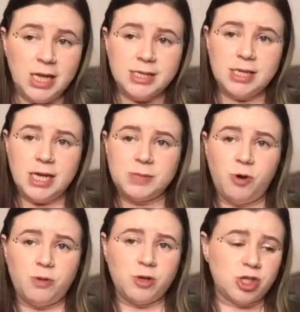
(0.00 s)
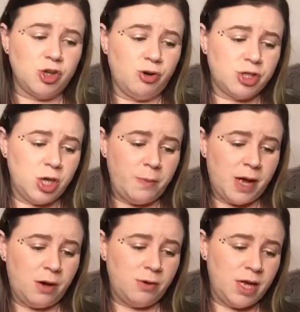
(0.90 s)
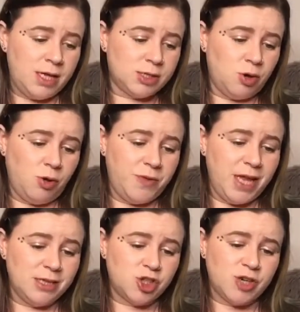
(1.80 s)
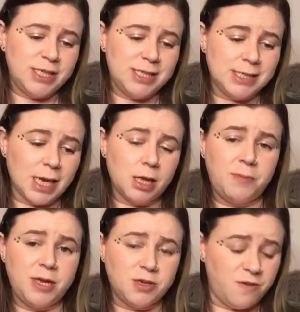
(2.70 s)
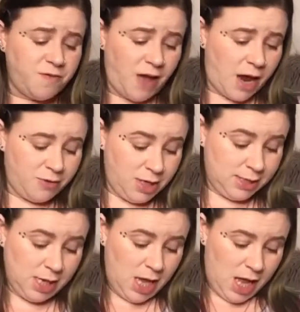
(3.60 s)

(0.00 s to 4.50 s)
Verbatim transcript: so the next book I'm going to talk to you about is called The Illustrated Encyclopedia of Fairies